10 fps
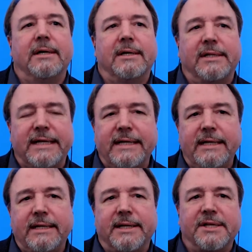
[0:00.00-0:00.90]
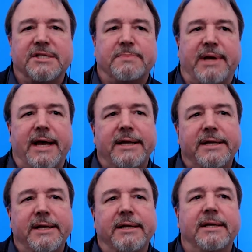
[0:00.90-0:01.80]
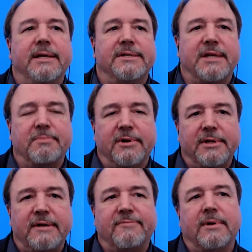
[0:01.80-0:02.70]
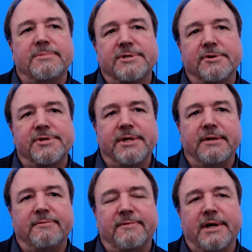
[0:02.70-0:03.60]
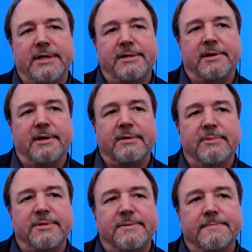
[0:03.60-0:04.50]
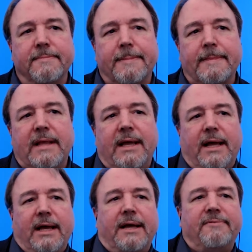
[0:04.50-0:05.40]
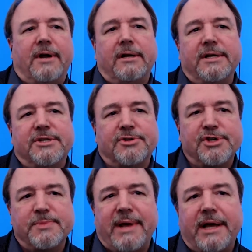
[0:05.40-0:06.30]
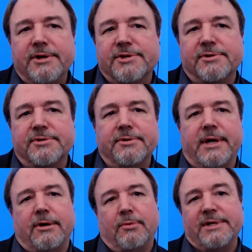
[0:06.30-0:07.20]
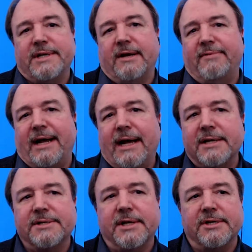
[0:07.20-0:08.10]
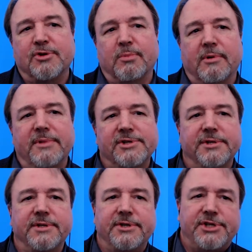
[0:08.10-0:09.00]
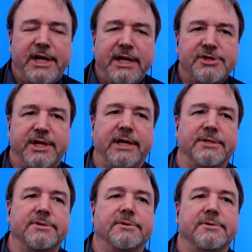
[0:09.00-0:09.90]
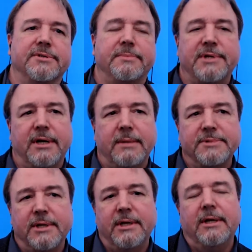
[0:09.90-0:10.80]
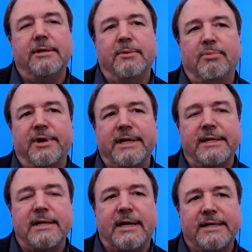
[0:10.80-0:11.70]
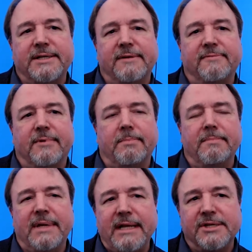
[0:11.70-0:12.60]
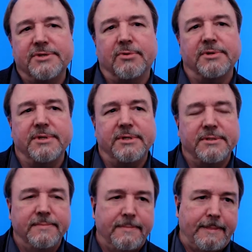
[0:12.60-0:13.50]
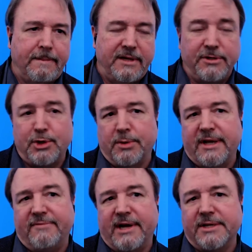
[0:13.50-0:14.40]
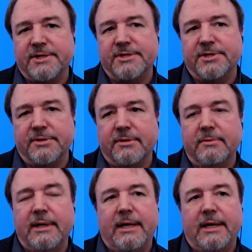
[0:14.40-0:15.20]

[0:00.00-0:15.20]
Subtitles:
clicking and expanding separately from searching and finding documents. And finally, search managers do not always have access or permission to change answers. Sometimes you bring in content from many sources that you don't have access to,